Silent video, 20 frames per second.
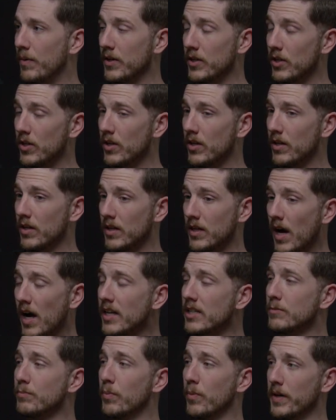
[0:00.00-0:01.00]
But
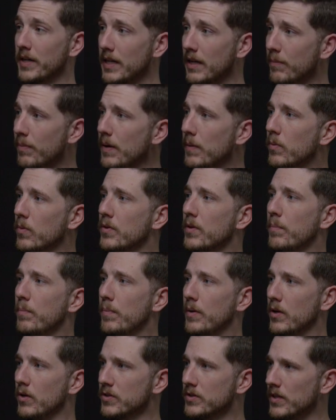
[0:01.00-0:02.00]
God is bringing people to
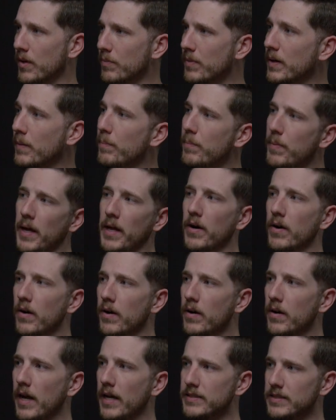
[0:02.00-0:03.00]
build something
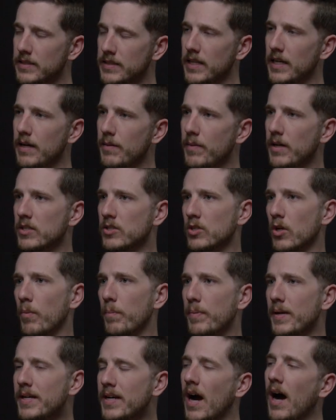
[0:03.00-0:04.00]
better as a team. And
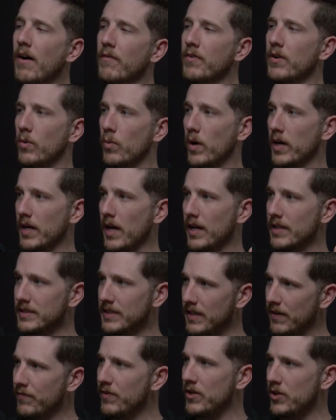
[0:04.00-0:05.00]
so be confident what God has
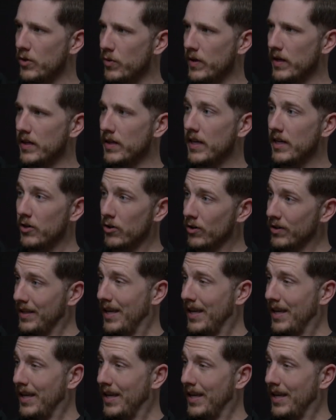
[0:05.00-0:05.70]
gifted you in your